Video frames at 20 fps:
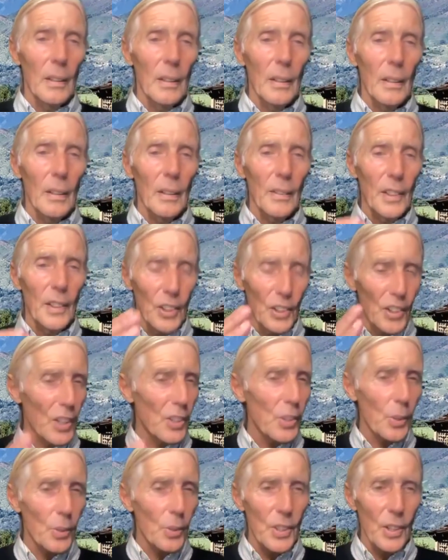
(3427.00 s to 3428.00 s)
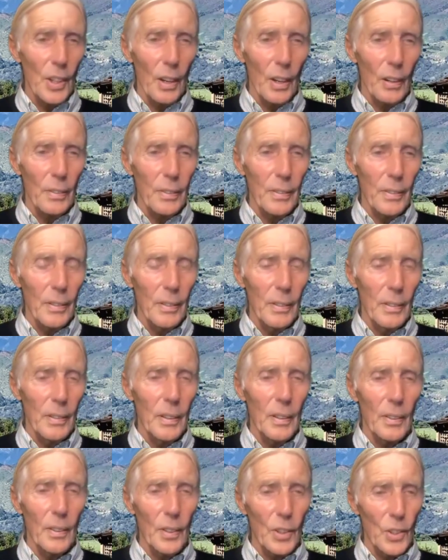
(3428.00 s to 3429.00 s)
the essential self,
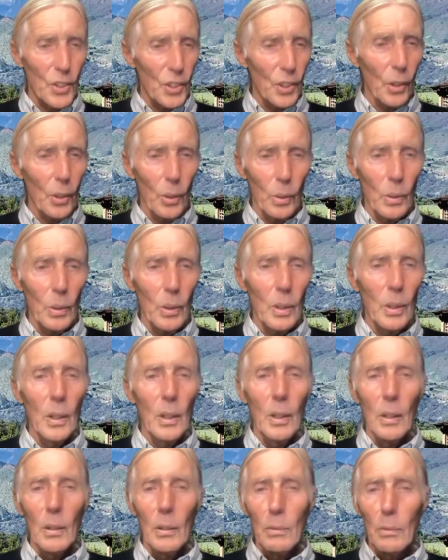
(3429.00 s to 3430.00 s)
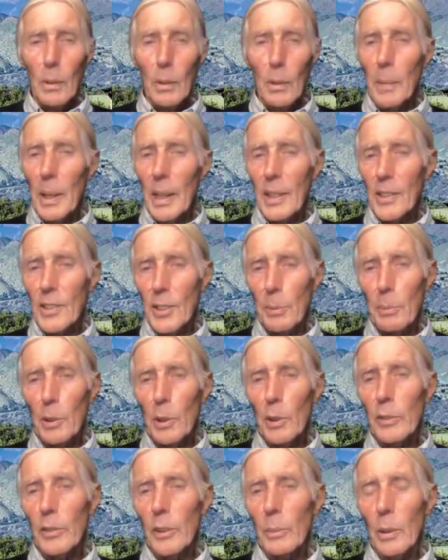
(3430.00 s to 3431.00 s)
the soul, remains
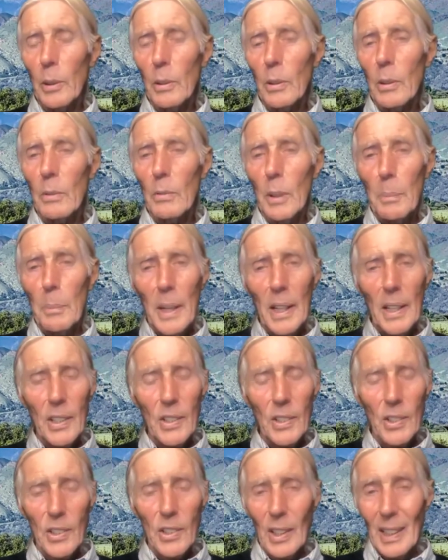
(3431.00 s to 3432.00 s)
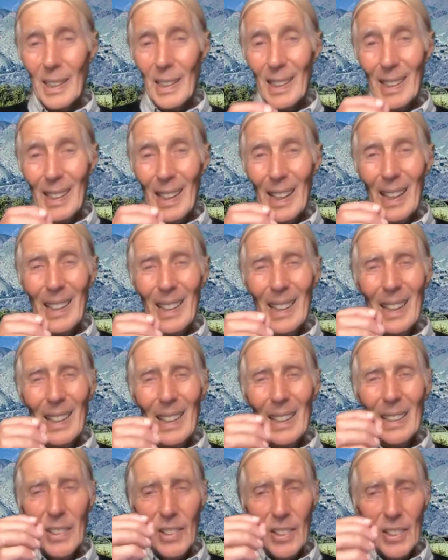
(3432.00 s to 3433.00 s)
immovable, remains
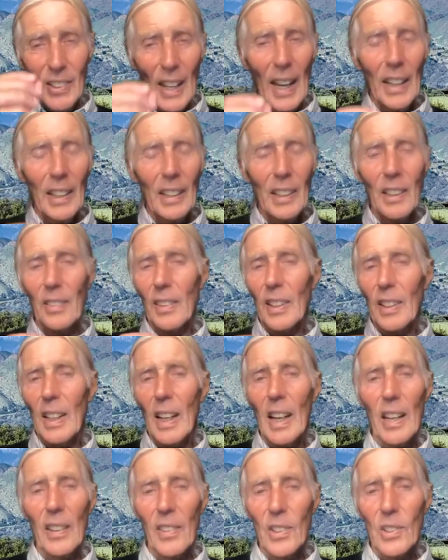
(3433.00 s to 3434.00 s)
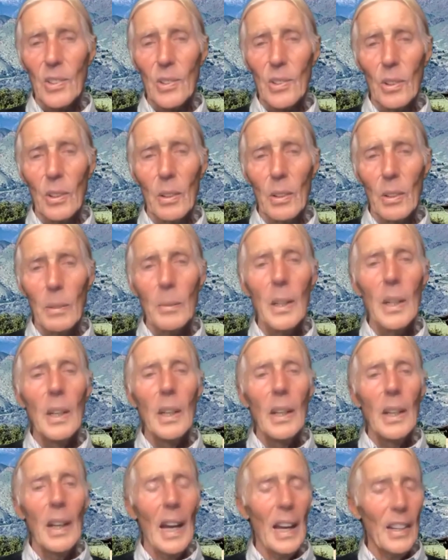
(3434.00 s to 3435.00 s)
standing at the eye of the storm.
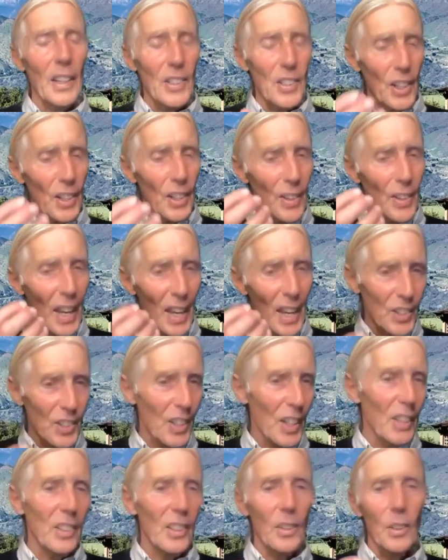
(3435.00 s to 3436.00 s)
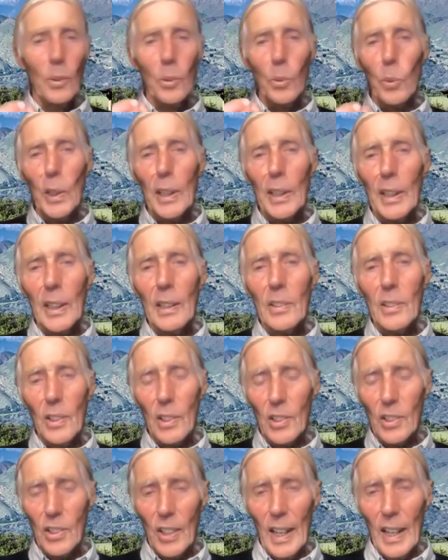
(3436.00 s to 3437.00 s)
And it's in that center that we need to
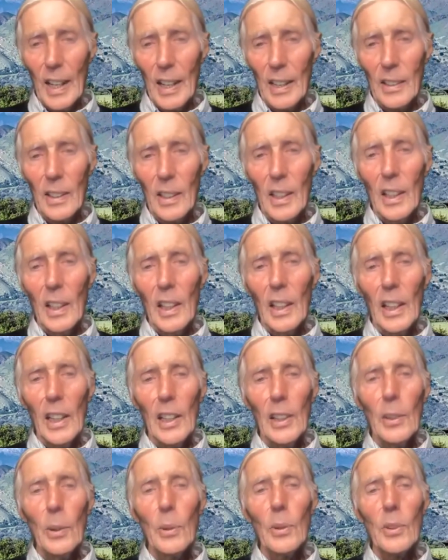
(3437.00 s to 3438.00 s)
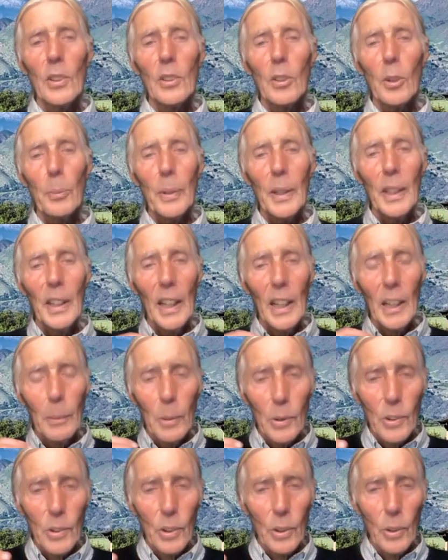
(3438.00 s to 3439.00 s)
stand in order to be able
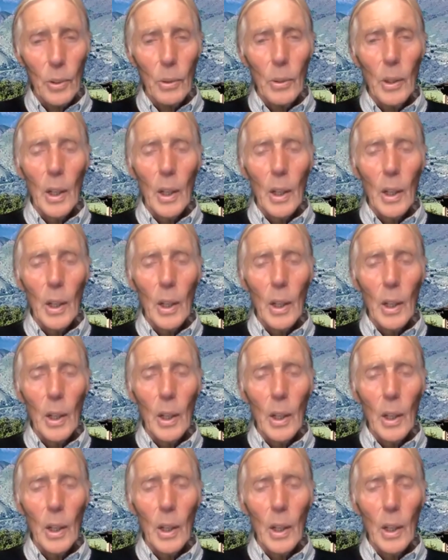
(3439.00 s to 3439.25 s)
to